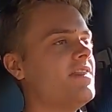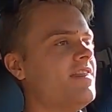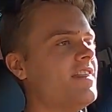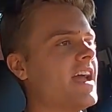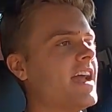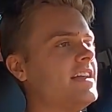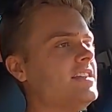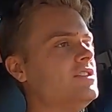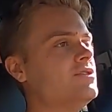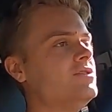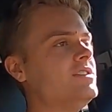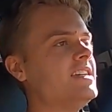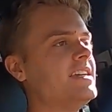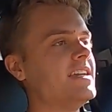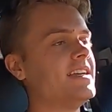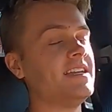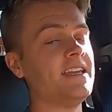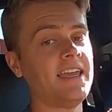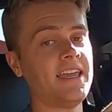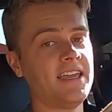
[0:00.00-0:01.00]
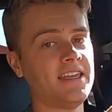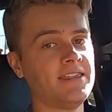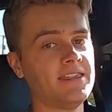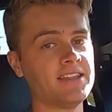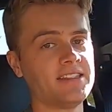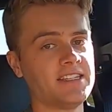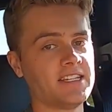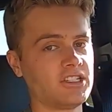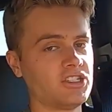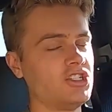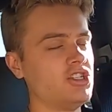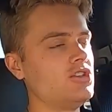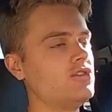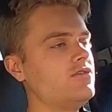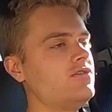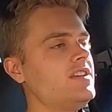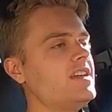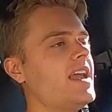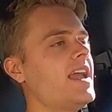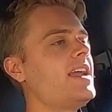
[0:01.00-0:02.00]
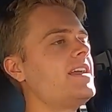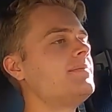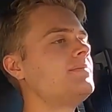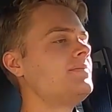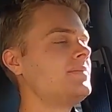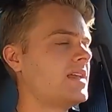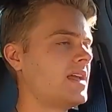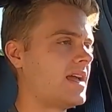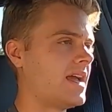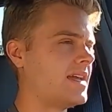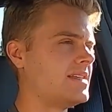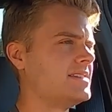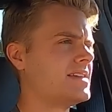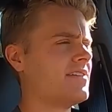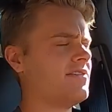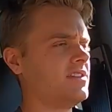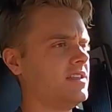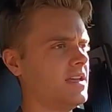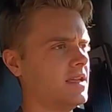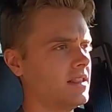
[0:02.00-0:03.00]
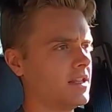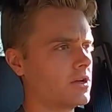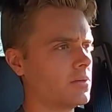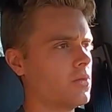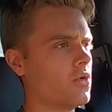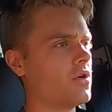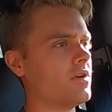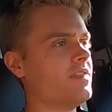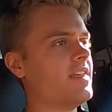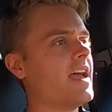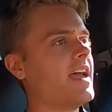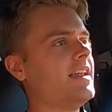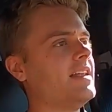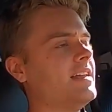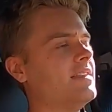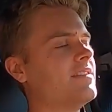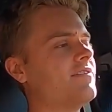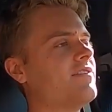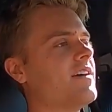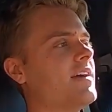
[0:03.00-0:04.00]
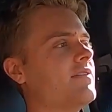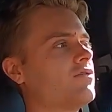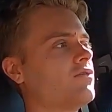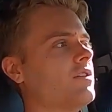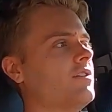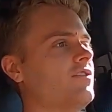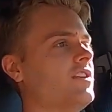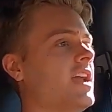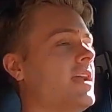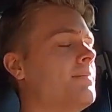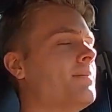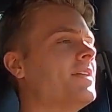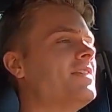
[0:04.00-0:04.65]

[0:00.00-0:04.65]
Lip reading: than you did in the 6.2 V8, and definitely a little more than in the 5.3 V8.